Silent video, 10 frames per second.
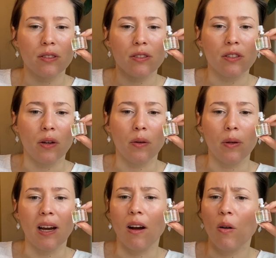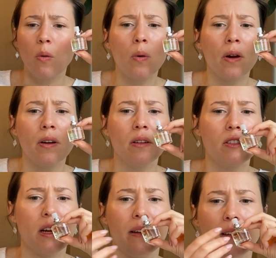So yeah, orange,
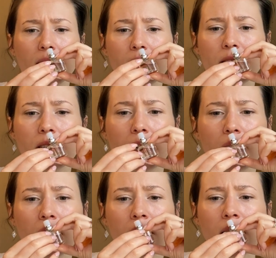and then there's like